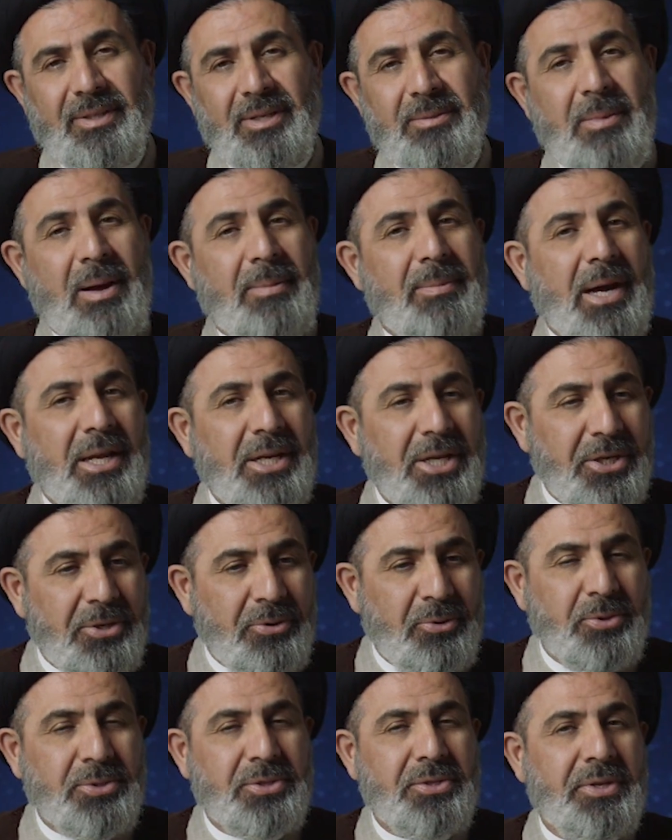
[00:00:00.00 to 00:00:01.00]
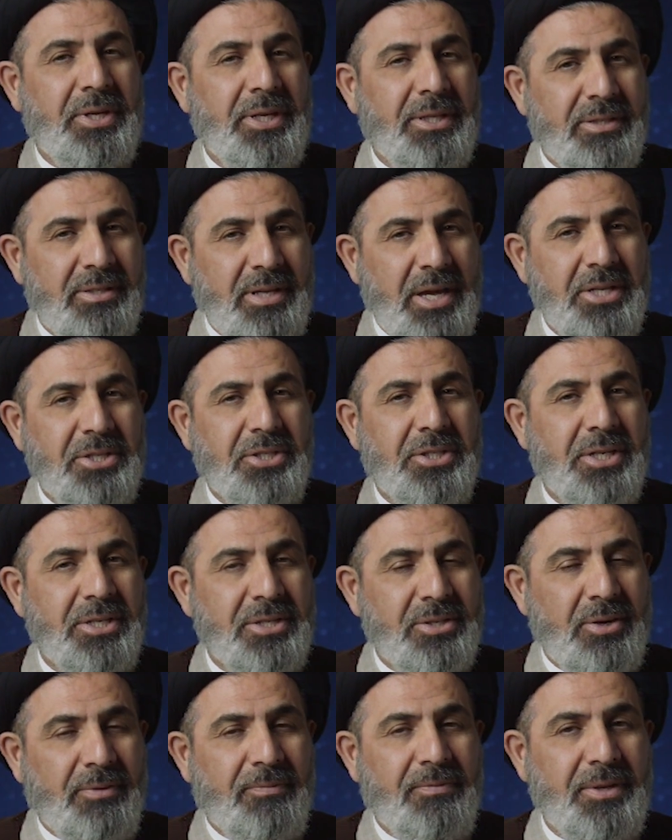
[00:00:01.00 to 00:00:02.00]
Imam Ali knows the
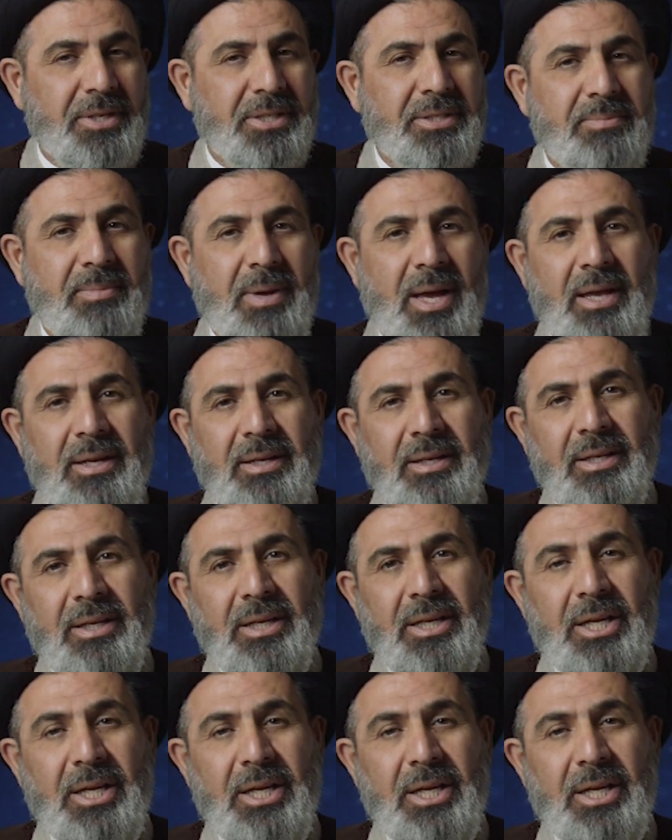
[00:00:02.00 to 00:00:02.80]
intentions of this man.